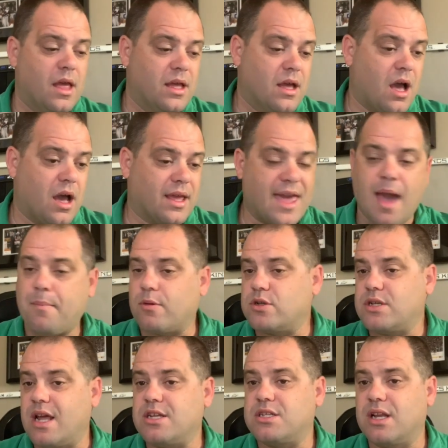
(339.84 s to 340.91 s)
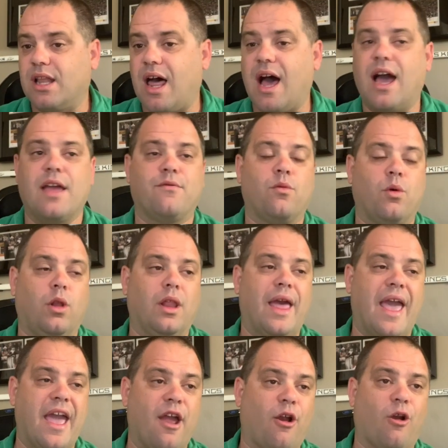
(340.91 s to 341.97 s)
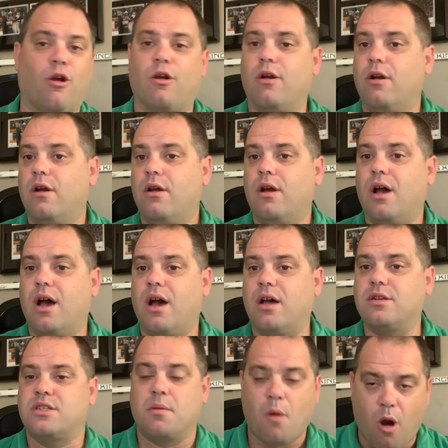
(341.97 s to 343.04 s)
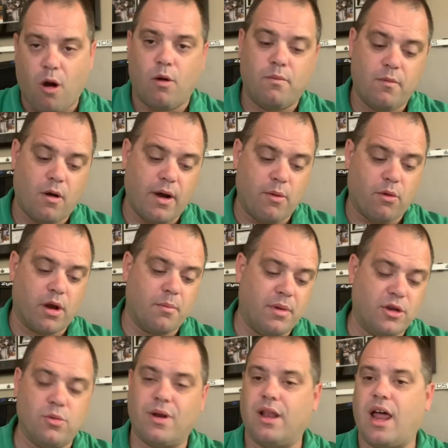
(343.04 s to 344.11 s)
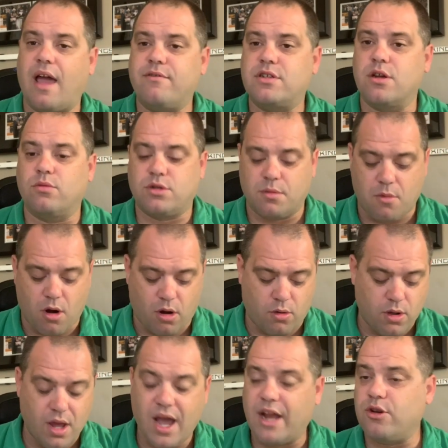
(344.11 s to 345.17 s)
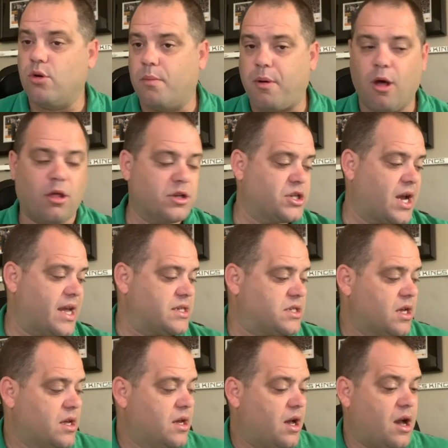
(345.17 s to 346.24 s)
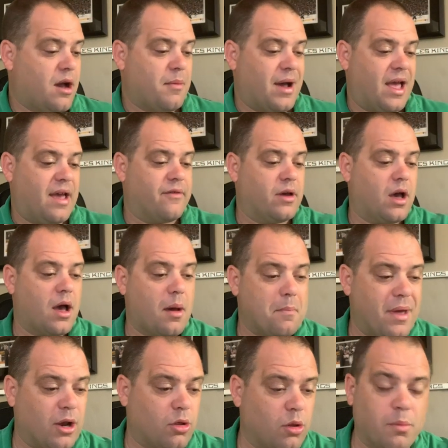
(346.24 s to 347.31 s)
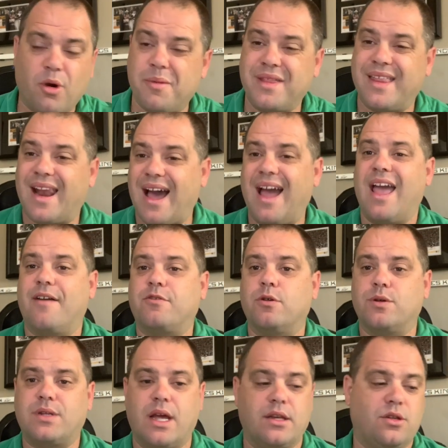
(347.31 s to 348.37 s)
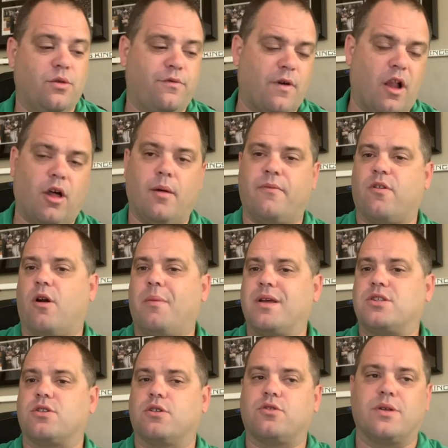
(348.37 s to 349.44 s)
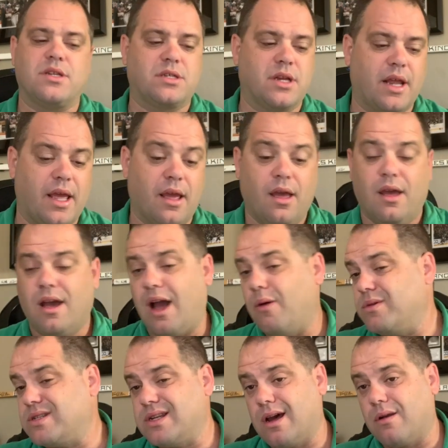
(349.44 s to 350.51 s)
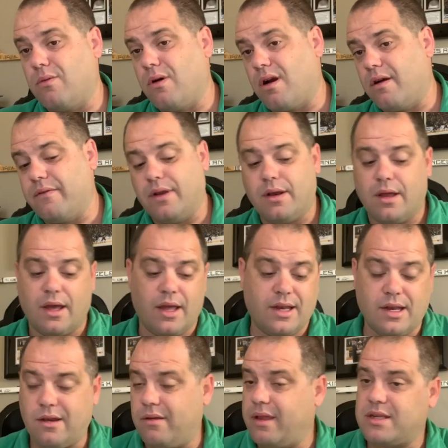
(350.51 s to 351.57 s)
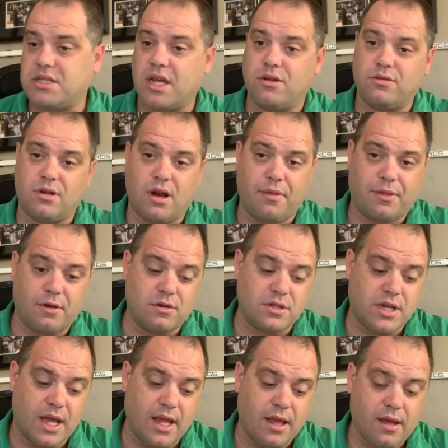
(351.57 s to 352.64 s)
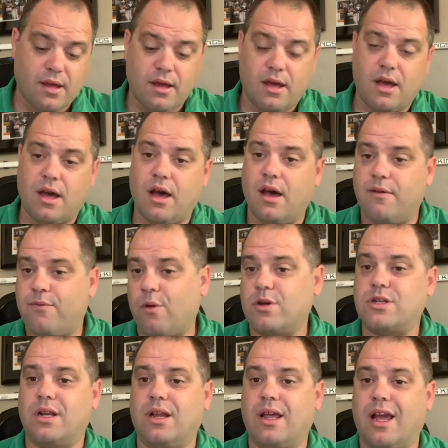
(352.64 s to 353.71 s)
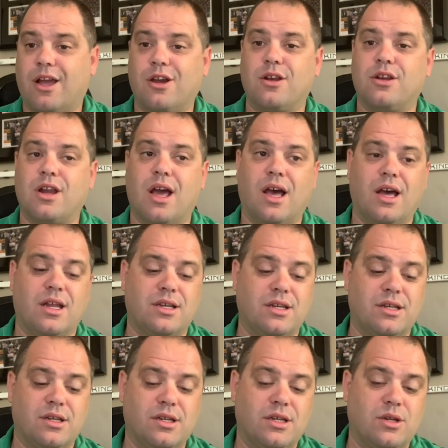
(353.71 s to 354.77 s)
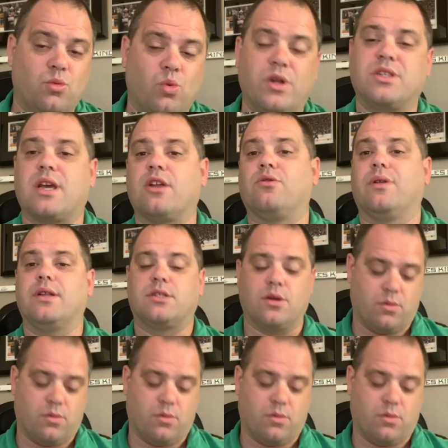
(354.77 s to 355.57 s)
Cappers Nation Live will air tomorrow, all right? We're going to be doing a live show tomorrow. I do apologize. I have a medical appointment that I have to attend to, follow up for all my surgeries today. I was not aware of it. I didn't know they scheduled it on Thursday. Unfortunately, I couldn't reschedule it.